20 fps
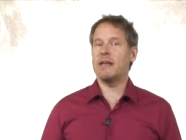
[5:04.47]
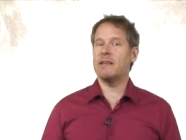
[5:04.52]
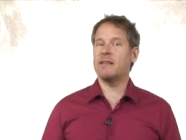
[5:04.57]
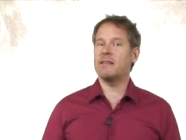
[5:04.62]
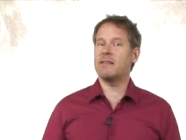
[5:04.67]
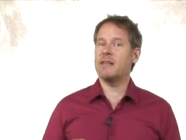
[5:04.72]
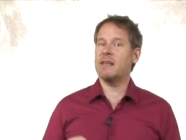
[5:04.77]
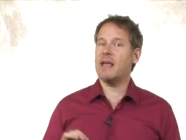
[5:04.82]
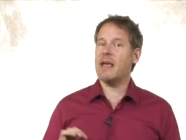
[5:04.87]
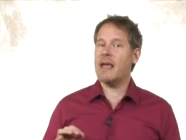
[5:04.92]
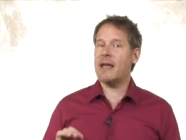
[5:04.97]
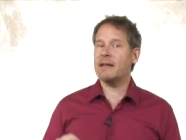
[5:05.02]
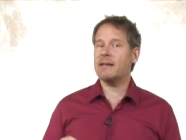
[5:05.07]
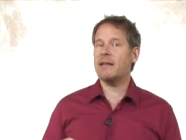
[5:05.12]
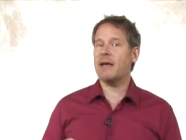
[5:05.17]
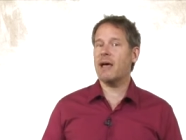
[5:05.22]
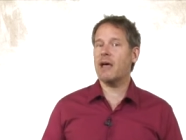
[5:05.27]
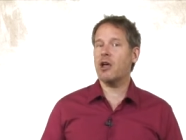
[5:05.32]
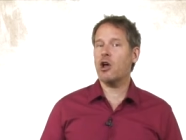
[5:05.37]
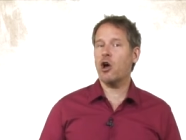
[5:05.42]
is the
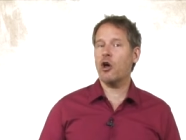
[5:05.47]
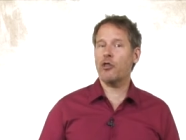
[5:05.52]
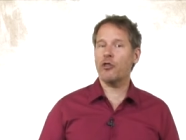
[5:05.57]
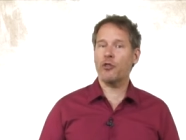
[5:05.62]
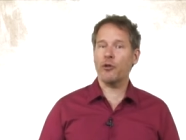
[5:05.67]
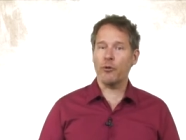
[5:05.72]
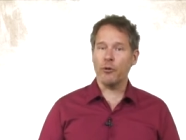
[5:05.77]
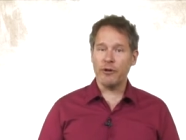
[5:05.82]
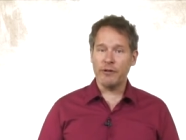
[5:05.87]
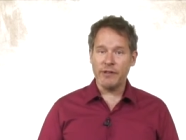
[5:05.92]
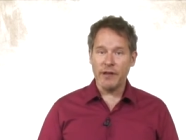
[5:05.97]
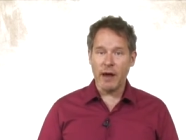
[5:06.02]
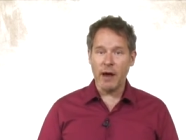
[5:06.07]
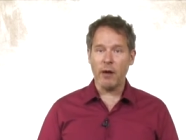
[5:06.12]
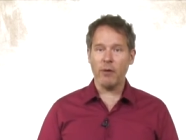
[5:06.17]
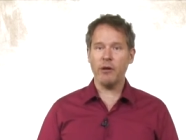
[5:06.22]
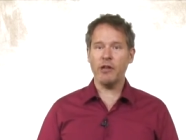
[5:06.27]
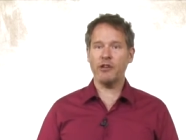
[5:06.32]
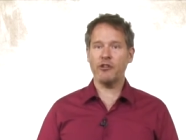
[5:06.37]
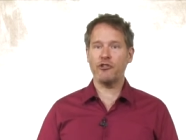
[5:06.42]
anti
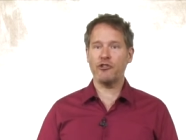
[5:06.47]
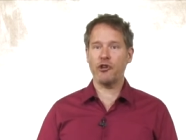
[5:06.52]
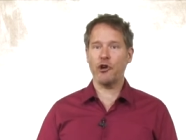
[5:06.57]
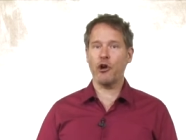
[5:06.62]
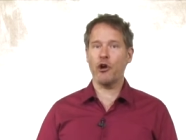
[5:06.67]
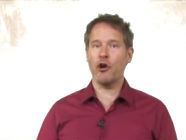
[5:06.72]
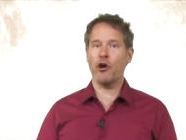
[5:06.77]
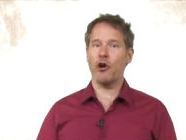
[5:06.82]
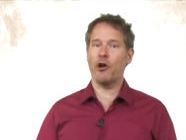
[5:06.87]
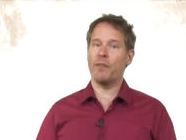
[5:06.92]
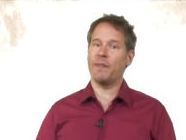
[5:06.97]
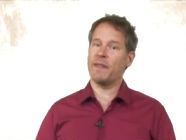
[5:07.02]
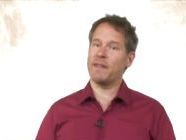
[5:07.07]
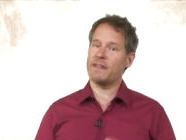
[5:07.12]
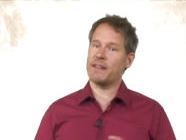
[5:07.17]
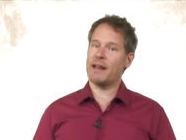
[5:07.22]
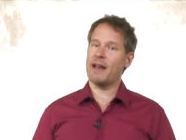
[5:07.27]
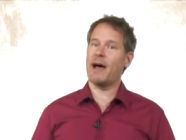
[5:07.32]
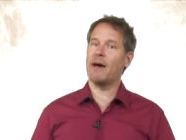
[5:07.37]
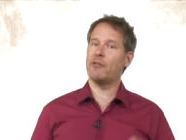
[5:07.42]
authoritarian turn that
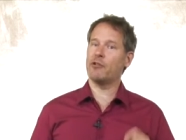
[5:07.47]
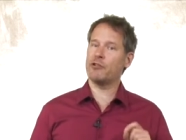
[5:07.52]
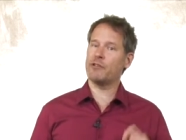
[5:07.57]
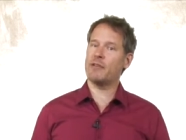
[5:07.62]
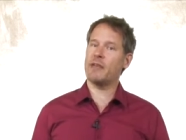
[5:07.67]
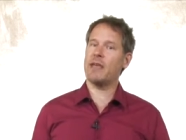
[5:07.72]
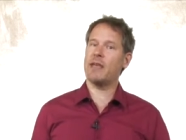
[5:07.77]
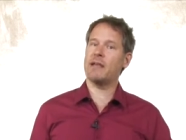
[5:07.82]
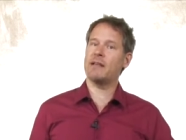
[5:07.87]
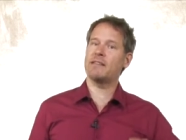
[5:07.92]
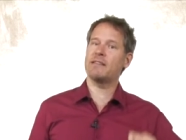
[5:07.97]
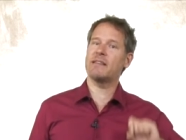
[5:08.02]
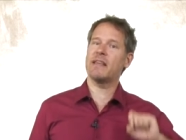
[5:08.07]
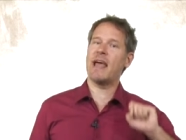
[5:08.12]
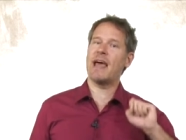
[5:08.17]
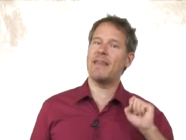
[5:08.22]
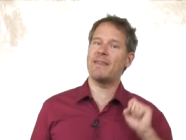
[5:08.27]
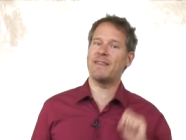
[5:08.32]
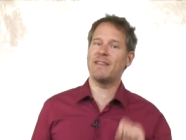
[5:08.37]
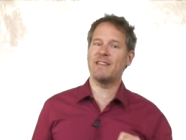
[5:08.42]
the novel takes
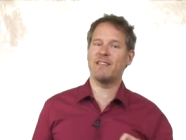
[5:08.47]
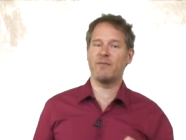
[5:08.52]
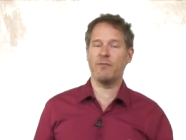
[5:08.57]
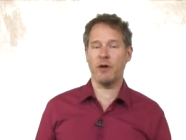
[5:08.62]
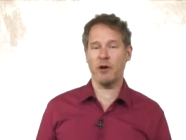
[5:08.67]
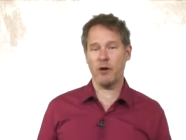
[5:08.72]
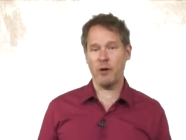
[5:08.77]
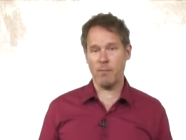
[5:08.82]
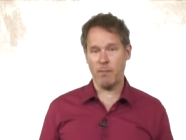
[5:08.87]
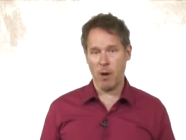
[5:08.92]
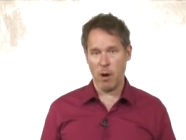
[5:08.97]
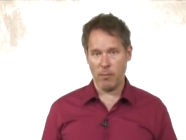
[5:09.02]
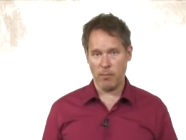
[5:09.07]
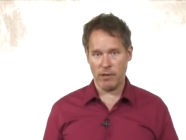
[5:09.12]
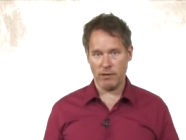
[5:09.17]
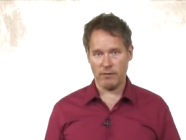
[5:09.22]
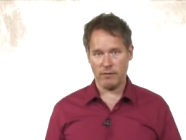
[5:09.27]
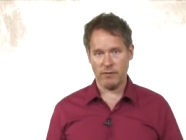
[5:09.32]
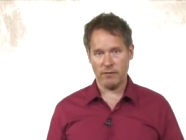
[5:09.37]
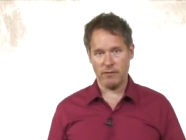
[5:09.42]
at this very
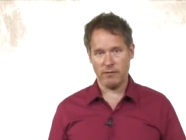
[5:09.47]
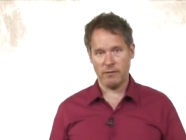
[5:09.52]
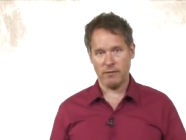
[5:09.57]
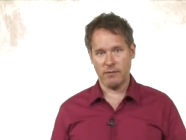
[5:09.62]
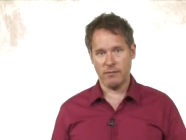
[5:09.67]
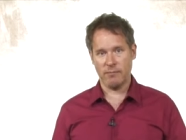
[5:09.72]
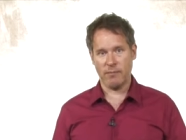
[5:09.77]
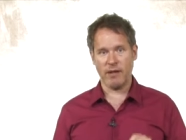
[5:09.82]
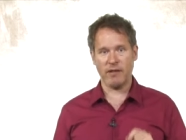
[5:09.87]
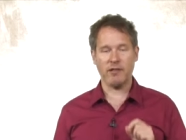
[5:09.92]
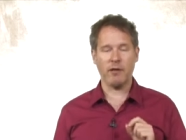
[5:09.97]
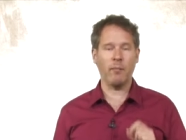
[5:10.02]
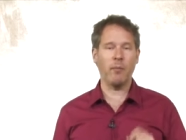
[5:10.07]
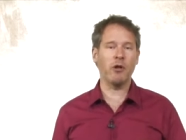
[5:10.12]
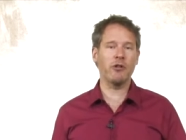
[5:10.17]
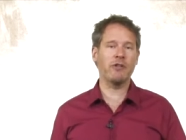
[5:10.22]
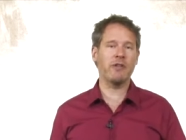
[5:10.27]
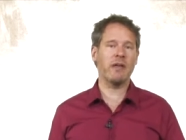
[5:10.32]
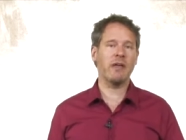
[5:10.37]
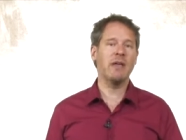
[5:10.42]
moment.
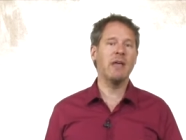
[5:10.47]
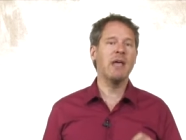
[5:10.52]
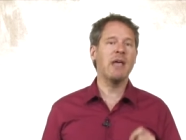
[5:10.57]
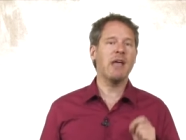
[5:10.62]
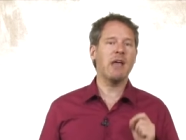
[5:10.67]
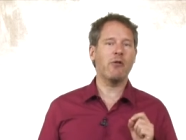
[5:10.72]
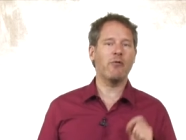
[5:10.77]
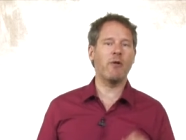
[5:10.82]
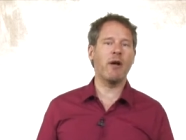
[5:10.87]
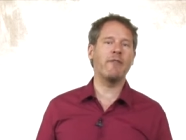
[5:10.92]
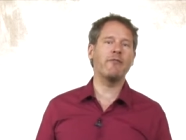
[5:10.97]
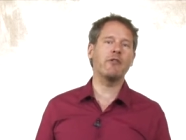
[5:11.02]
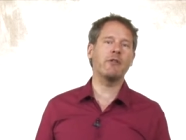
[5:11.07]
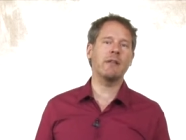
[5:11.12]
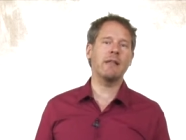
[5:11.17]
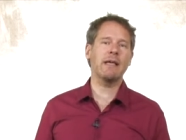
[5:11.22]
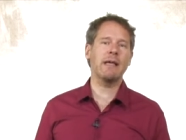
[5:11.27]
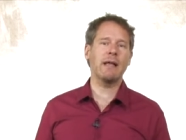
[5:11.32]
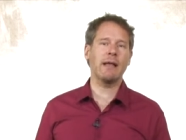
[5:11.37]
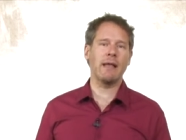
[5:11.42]
Pasamonte
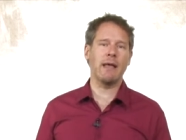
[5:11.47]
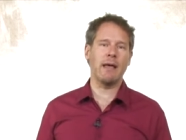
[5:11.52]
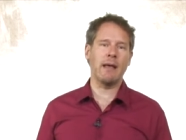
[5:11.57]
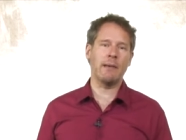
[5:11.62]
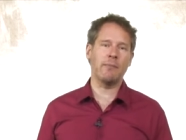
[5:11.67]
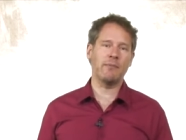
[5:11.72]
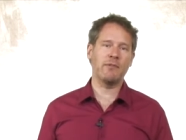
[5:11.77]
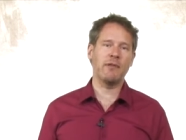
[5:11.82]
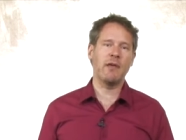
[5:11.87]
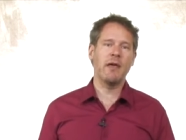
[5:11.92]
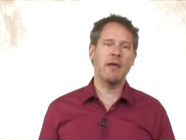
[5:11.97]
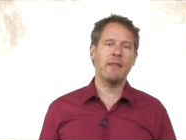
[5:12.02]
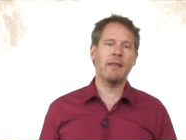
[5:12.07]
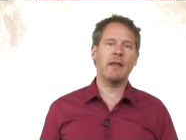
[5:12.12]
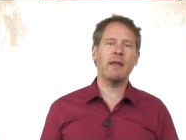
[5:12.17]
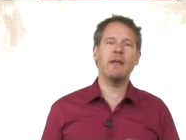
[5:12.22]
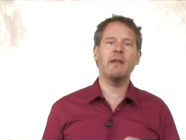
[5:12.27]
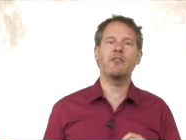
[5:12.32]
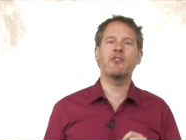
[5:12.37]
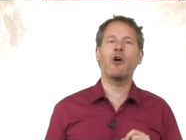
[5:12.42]
irreverently claims
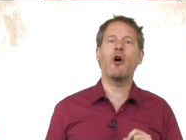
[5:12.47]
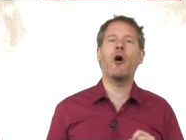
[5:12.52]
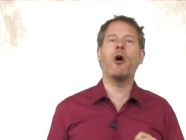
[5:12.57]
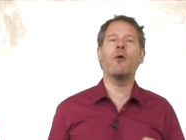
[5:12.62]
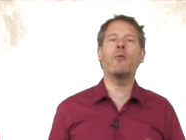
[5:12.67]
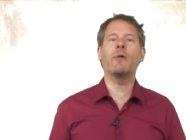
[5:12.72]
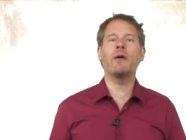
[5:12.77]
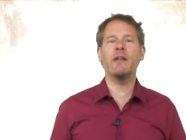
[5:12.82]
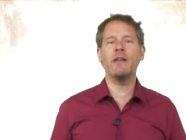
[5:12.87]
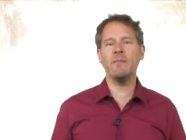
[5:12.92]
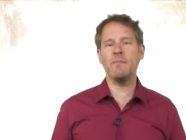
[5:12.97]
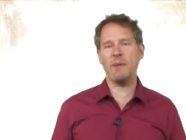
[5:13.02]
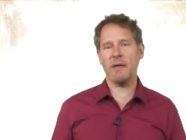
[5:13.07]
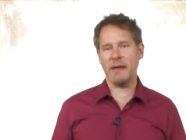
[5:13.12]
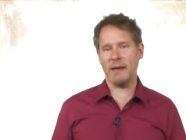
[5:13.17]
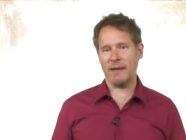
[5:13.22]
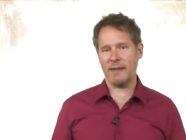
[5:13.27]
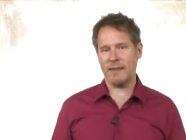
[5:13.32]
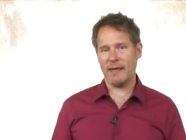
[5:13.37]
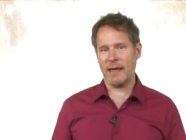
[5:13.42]
that he has already
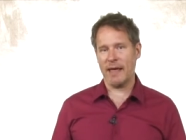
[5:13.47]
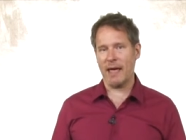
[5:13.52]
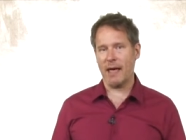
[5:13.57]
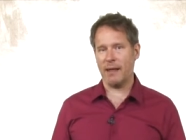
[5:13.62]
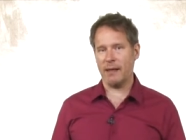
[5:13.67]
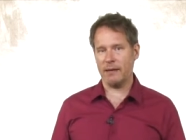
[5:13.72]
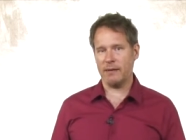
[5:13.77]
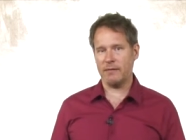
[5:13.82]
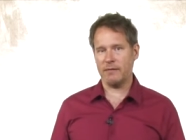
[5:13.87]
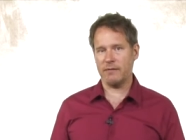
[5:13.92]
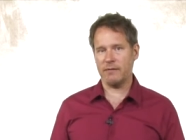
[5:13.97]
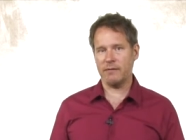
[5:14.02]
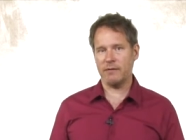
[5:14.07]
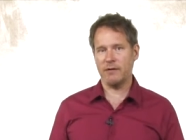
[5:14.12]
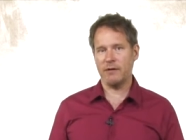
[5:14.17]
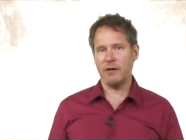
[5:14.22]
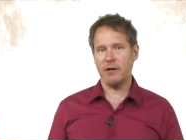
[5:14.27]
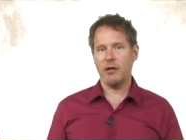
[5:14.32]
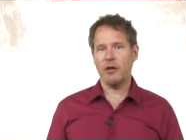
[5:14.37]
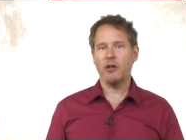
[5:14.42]
been in the galleys.
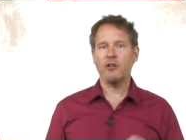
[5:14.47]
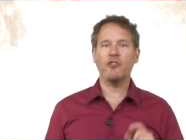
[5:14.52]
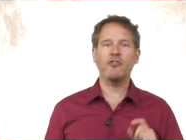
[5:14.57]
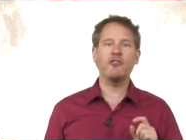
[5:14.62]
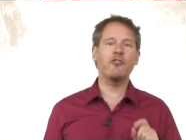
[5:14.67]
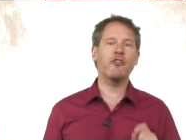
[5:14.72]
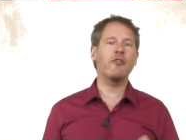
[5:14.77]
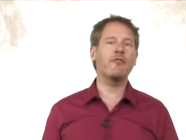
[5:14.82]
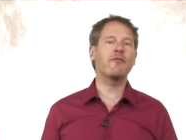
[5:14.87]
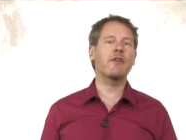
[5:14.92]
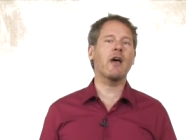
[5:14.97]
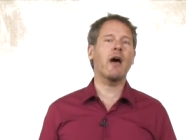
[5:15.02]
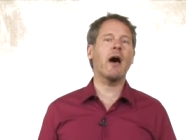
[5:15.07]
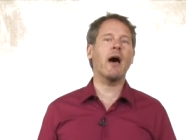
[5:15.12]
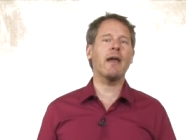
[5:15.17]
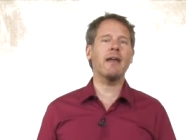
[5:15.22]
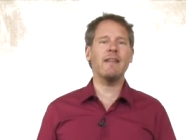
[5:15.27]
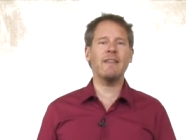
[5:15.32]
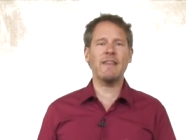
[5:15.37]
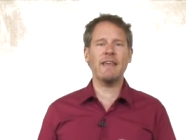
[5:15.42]
To serve
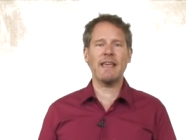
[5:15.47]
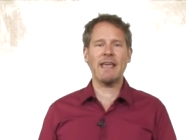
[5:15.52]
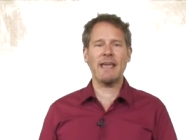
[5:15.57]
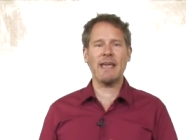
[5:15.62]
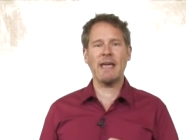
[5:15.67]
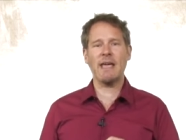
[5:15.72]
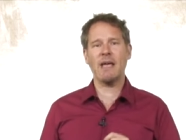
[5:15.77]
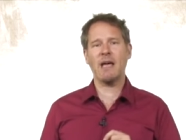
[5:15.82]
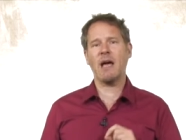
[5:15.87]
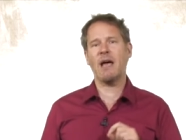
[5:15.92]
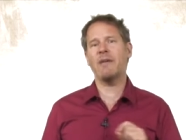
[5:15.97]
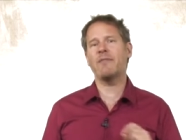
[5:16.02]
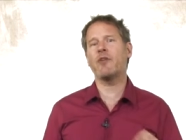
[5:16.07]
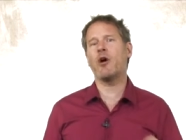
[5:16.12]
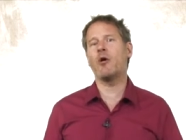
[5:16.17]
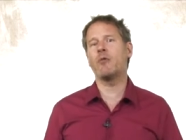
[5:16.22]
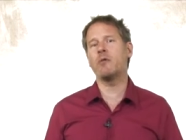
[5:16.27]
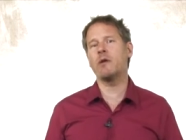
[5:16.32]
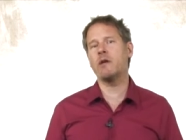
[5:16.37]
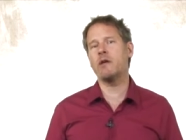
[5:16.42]
God and the king, I've
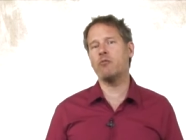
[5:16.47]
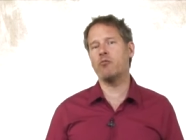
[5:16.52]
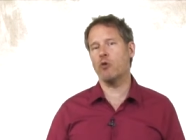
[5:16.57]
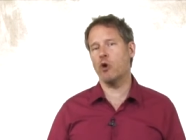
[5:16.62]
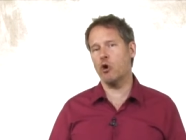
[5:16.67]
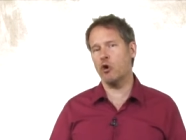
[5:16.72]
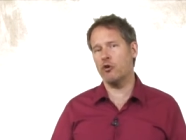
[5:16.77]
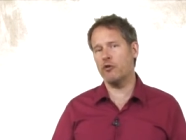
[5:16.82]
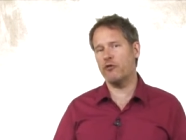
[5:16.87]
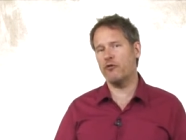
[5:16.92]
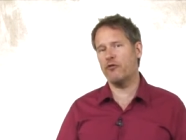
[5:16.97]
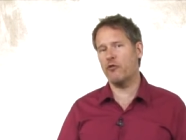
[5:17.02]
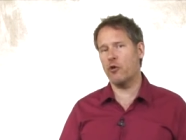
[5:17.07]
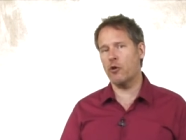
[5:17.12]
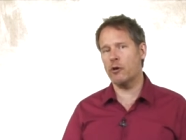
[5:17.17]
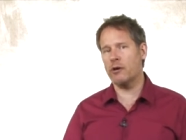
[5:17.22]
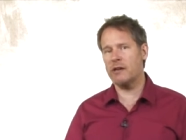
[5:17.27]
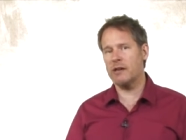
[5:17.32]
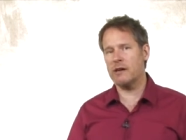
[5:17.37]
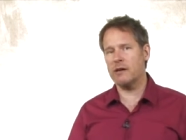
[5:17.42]
already rowed
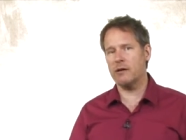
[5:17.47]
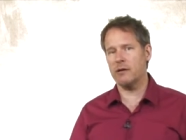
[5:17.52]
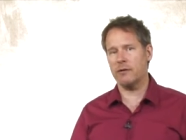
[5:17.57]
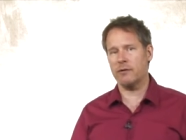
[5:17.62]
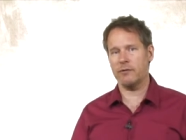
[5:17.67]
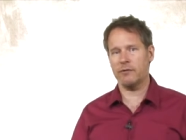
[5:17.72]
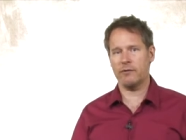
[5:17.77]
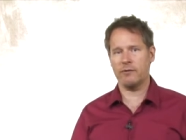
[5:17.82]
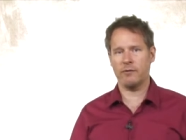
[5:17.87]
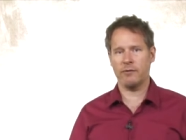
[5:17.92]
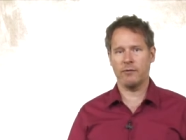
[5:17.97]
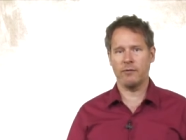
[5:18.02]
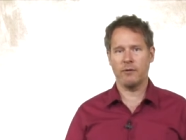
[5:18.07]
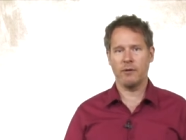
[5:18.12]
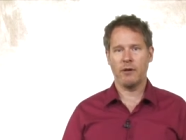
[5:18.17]
four years.